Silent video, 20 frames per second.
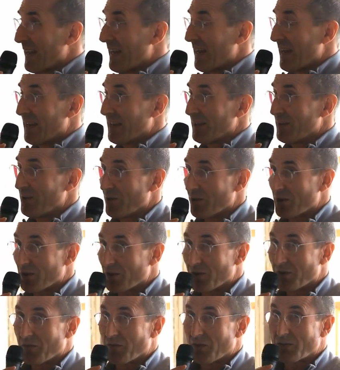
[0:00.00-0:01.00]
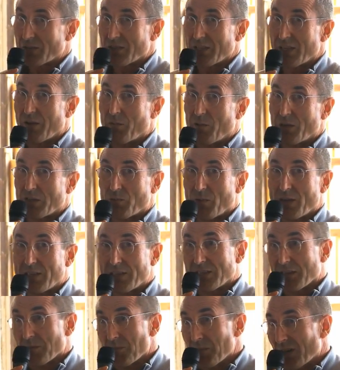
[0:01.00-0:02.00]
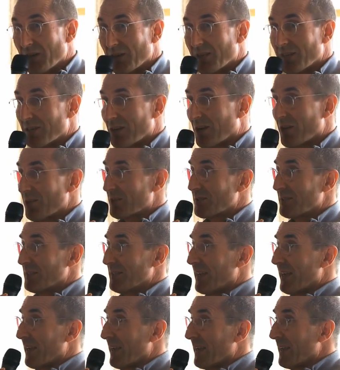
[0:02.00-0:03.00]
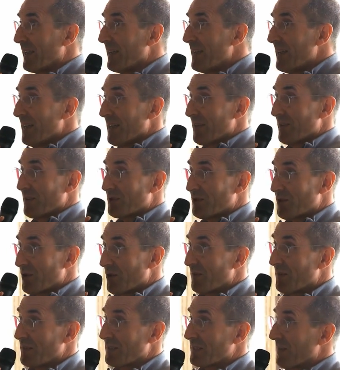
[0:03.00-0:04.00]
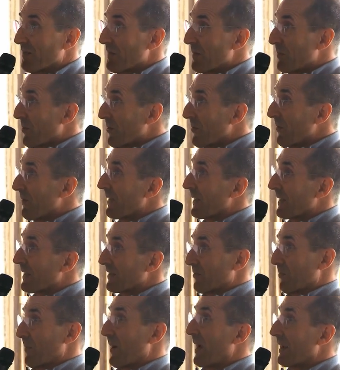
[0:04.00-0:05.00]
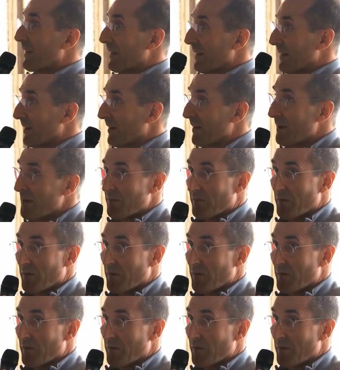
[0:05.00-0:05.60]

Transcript: at New York University, which raises $1 million a day in the service of improving its ranking